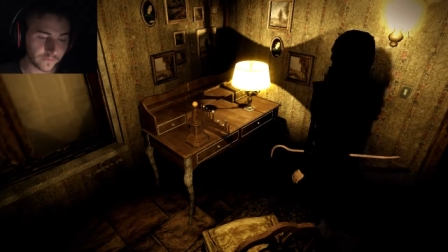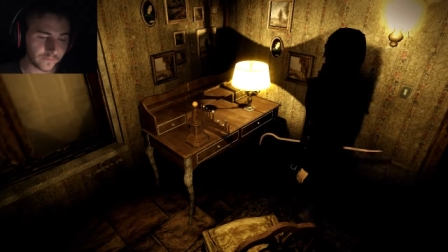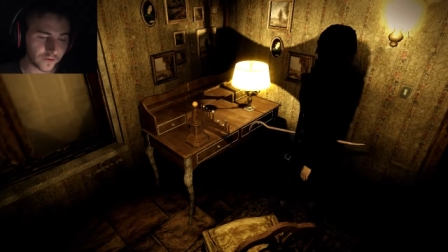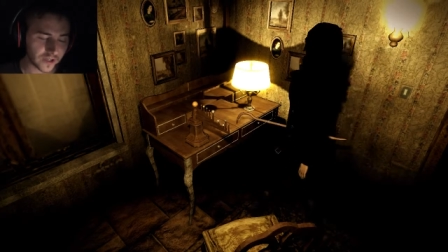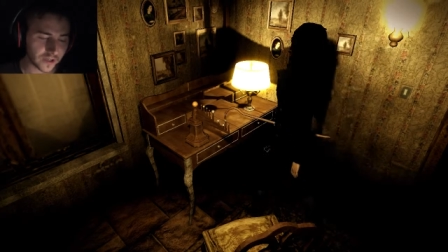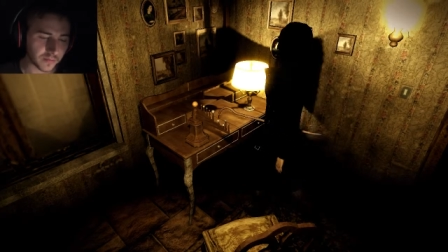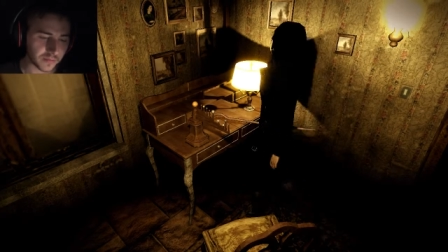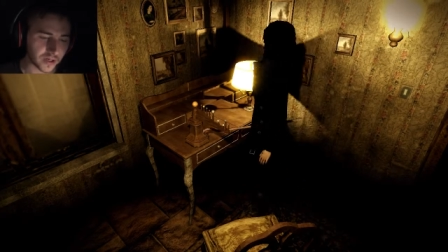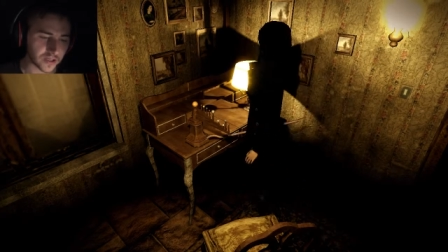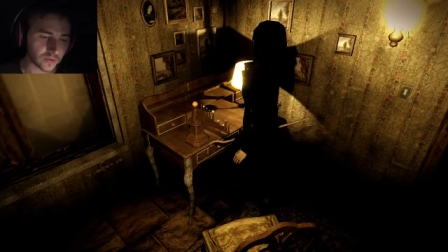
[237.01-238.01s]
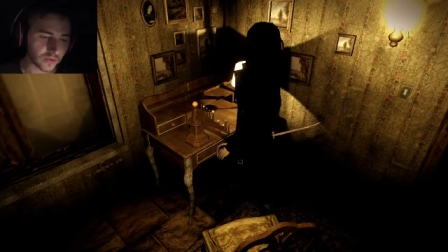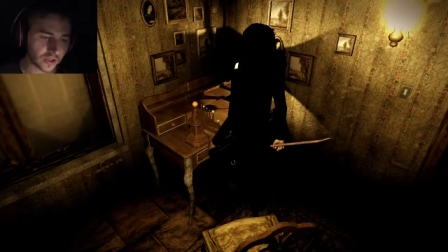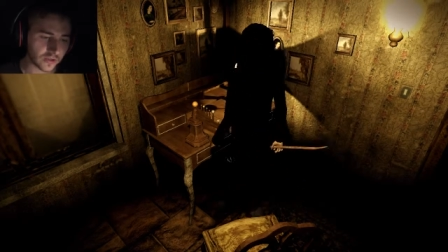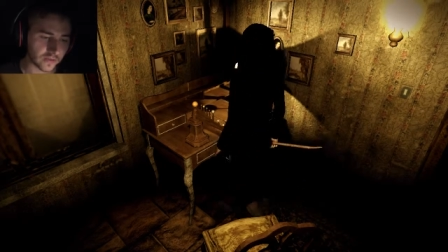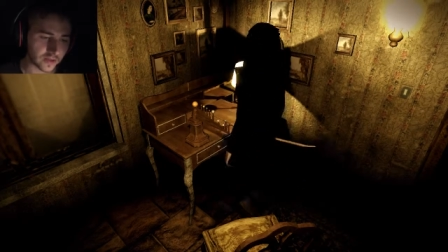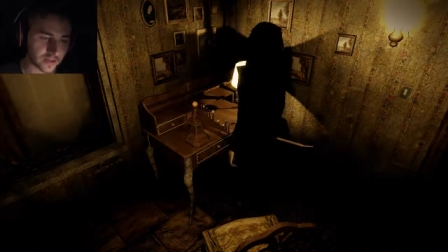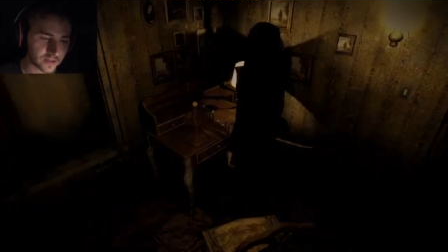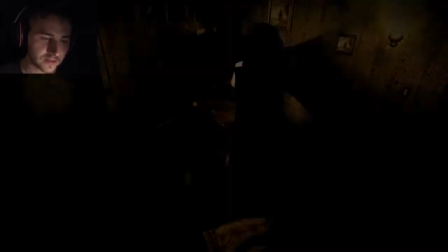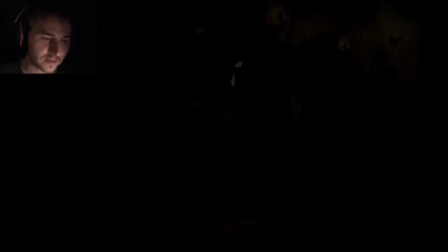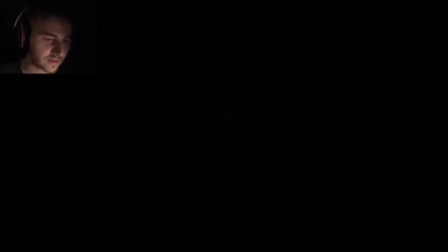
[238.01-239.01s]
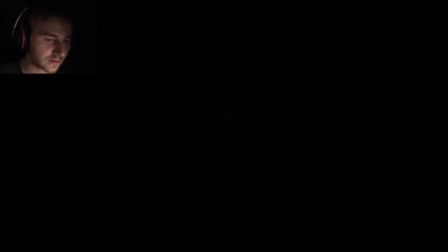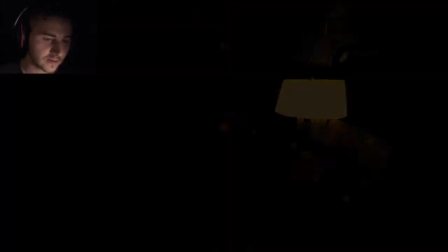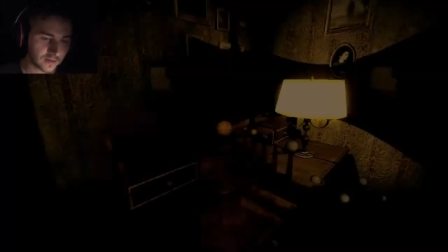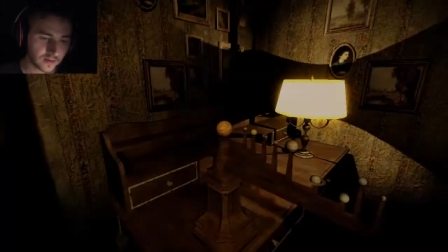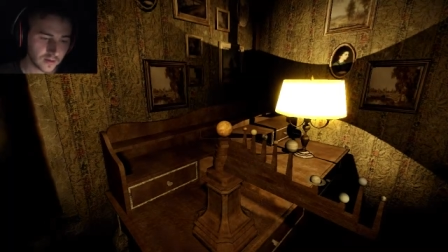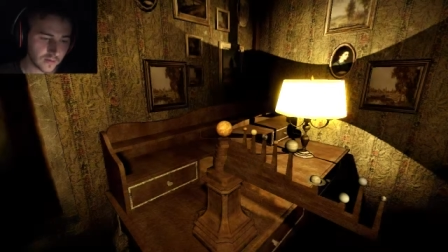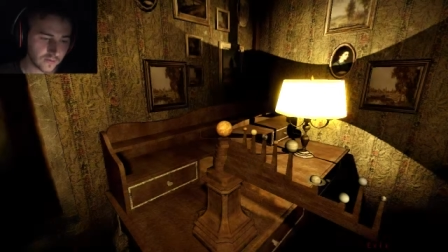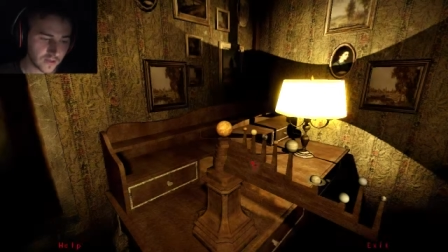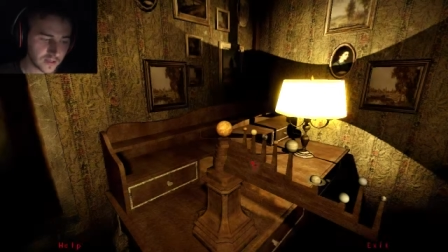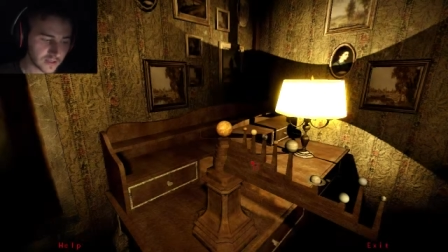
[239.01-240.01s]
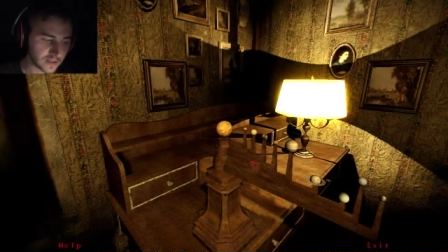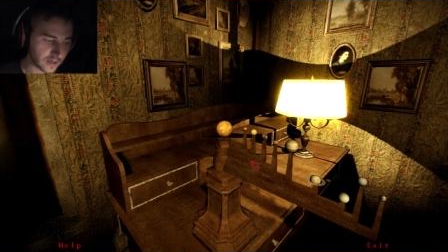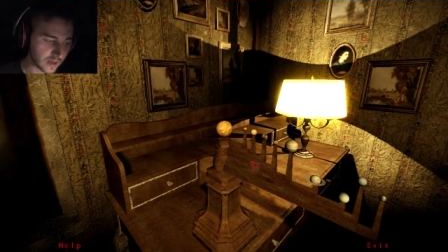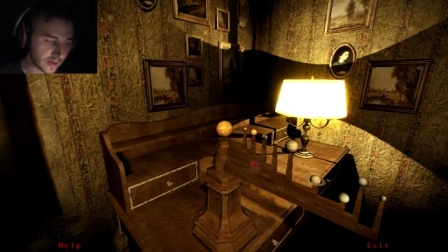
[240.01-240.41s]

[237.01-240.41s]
freaking puzzle. Look at this. This is an